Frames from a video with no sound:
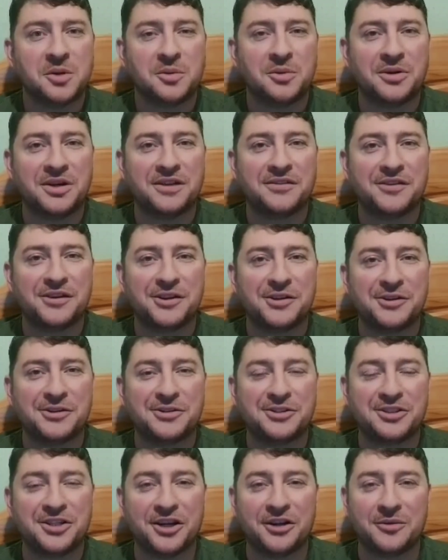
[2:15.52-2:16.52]
we'll give it a good
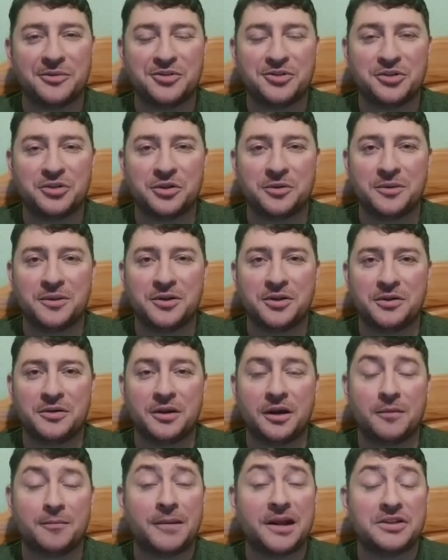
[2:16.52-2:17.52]
show. I'm sure it'll be good. And I
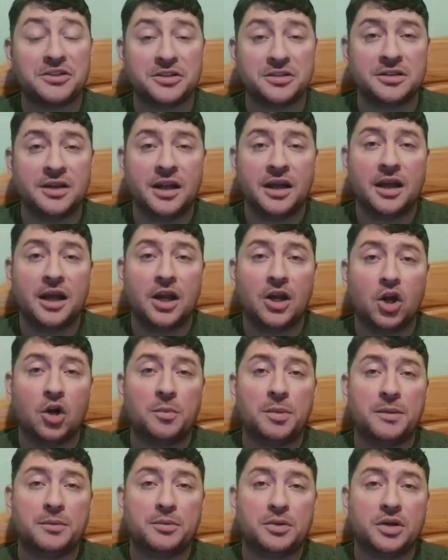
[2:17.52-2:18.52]
imagine a lot of
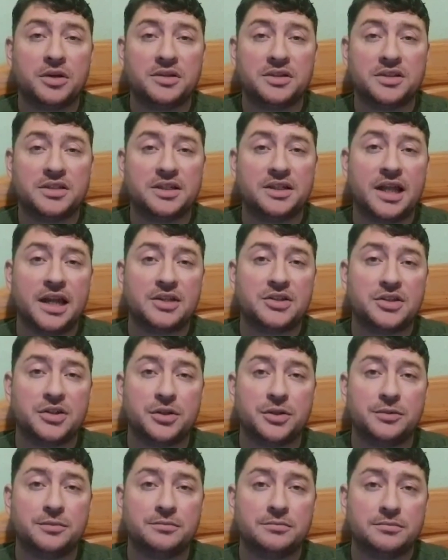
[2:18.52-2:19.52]
people would like to see that too.